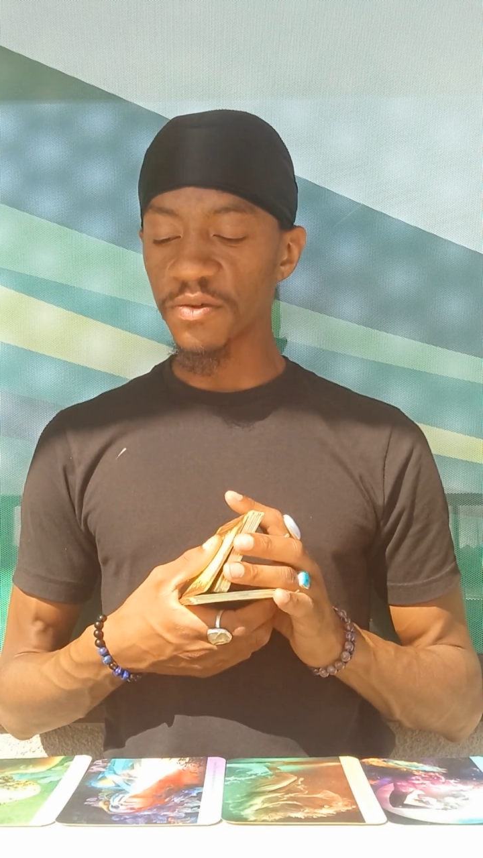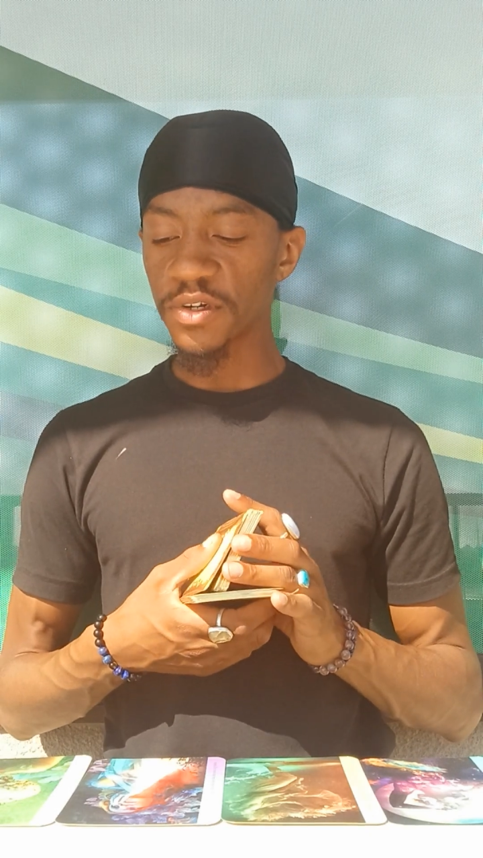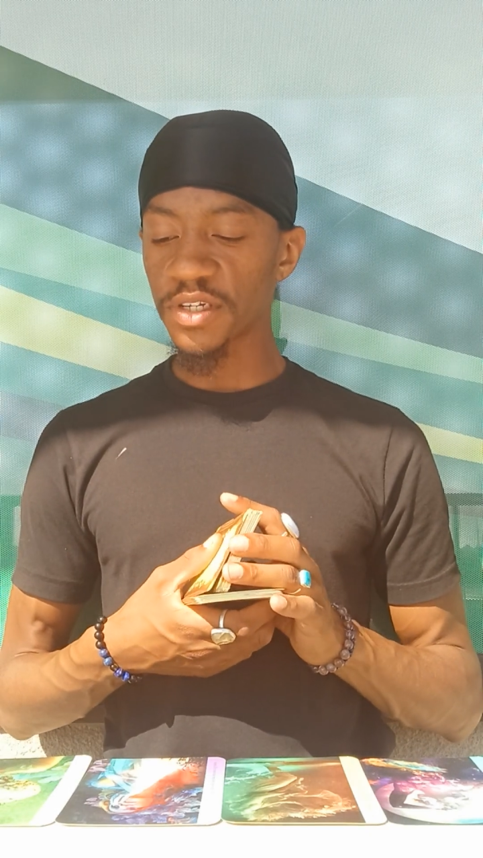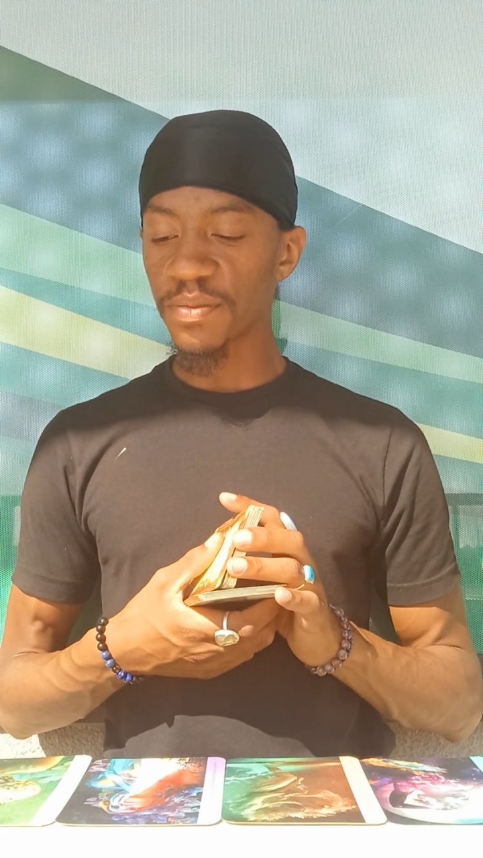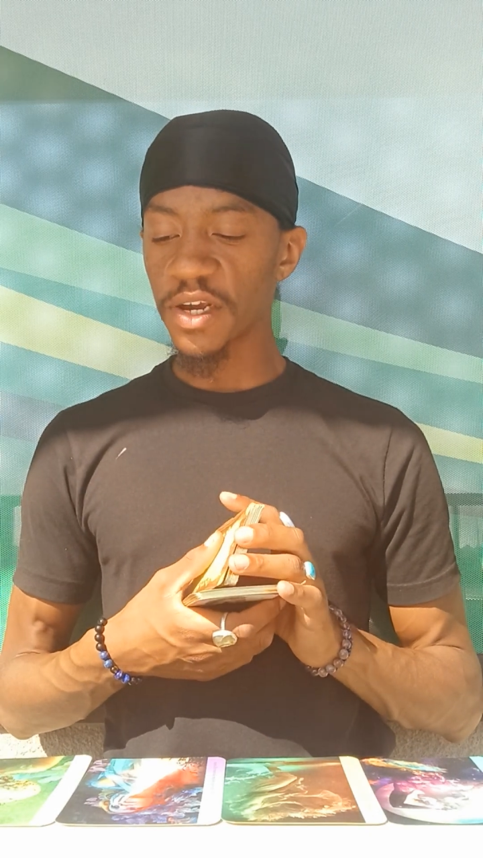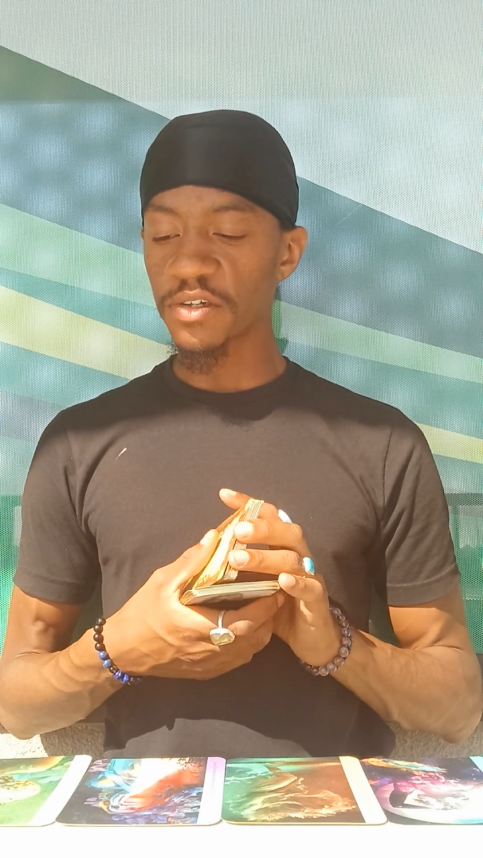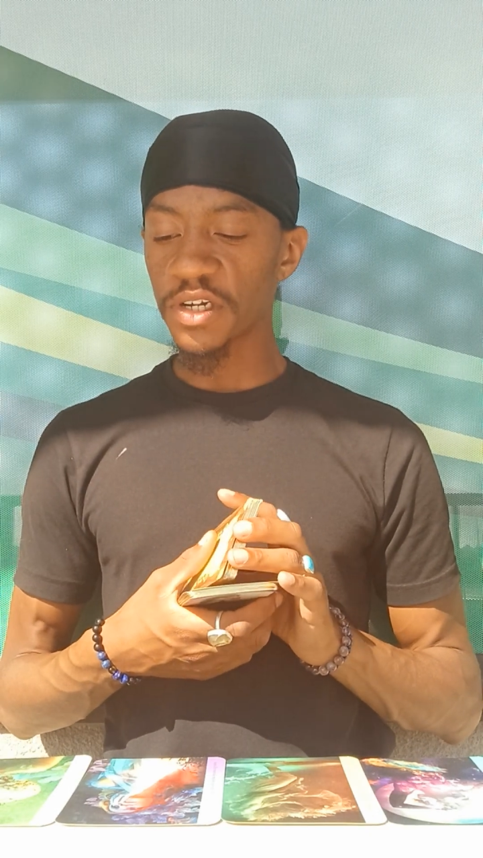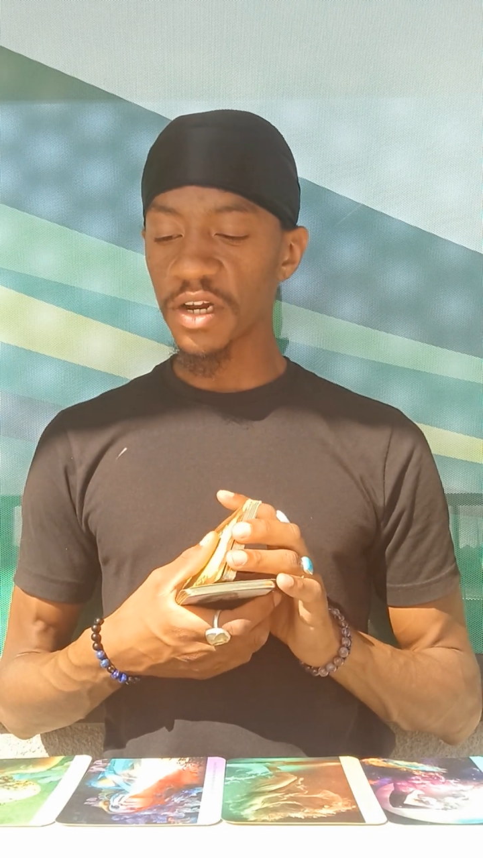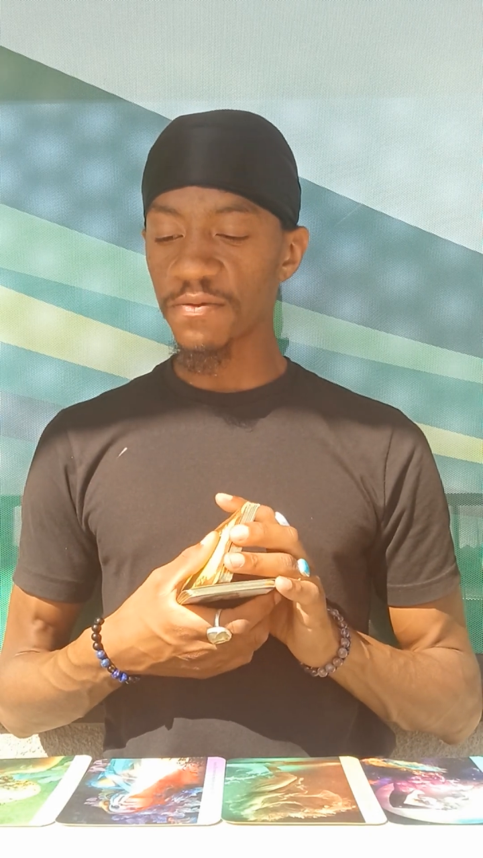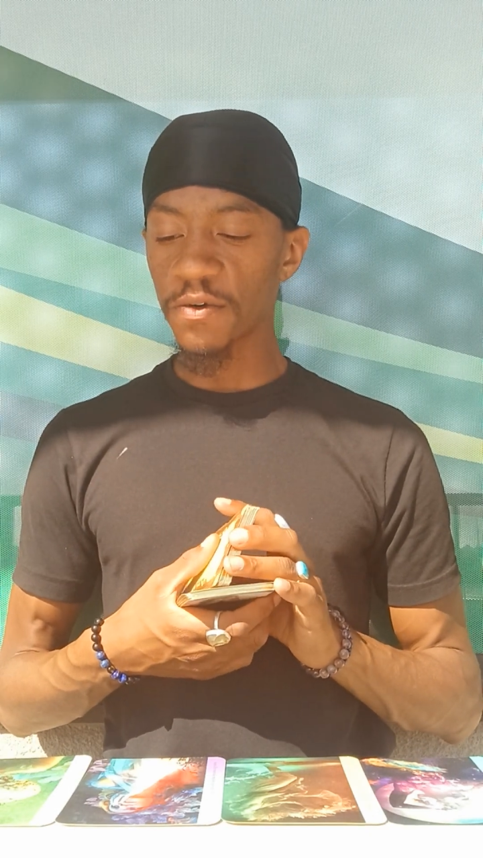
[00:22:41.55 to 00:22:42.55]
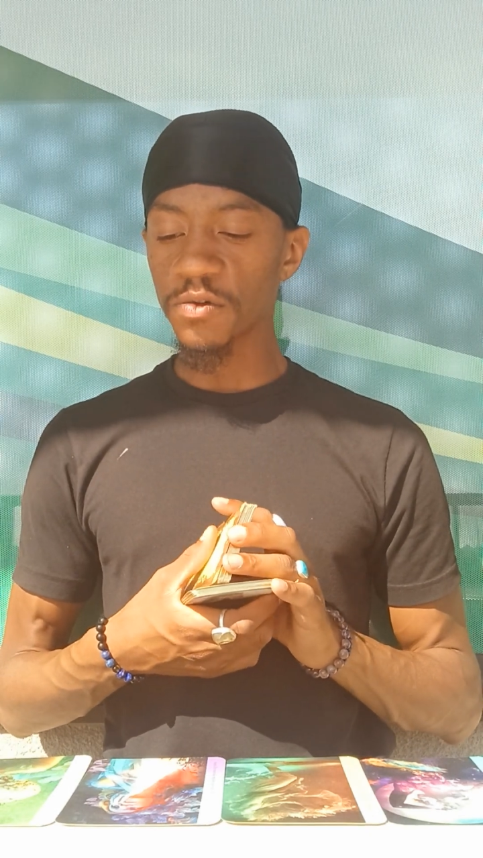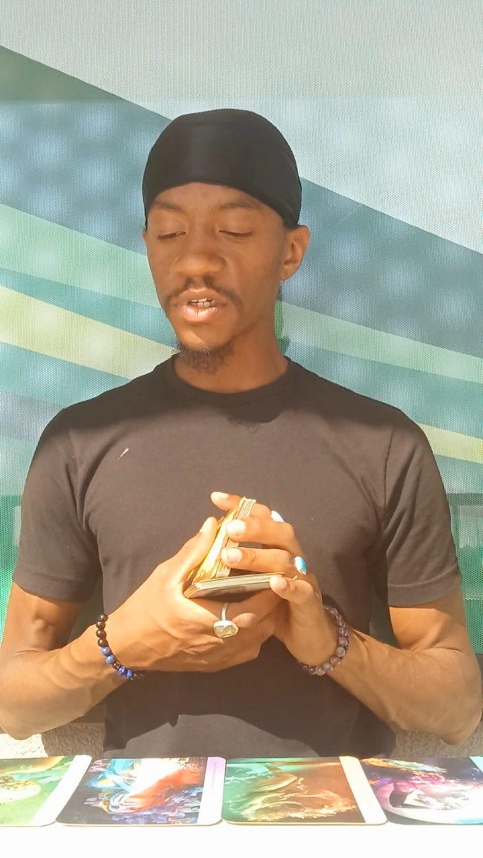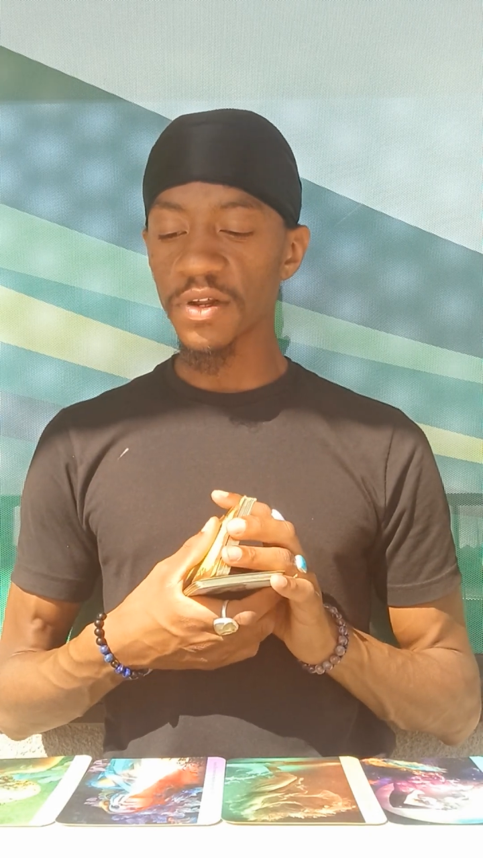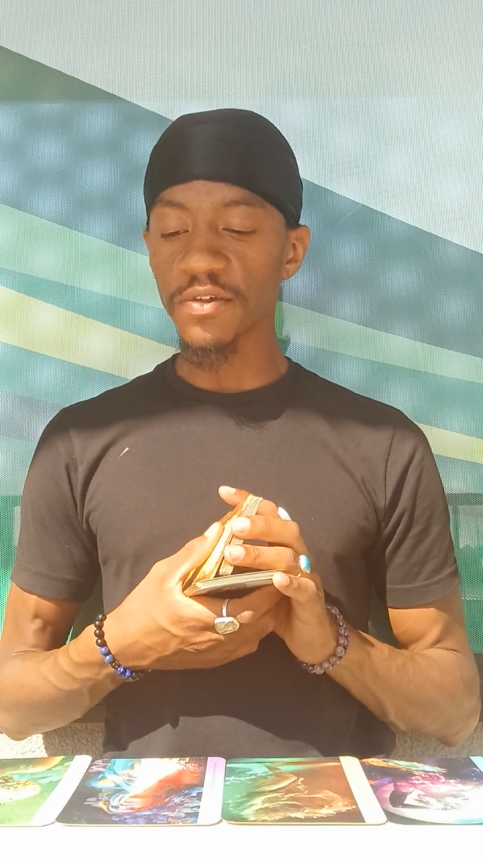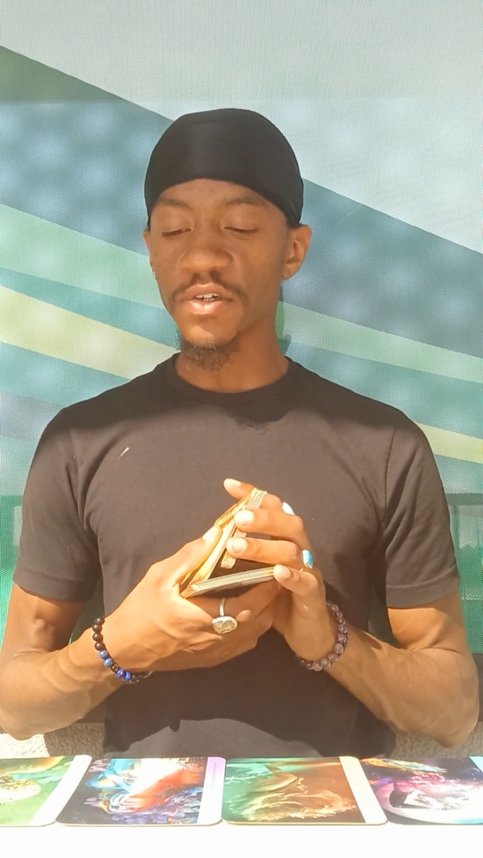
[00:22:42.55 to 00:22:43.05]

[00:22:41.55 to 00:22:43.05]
what is the main energetic focus of the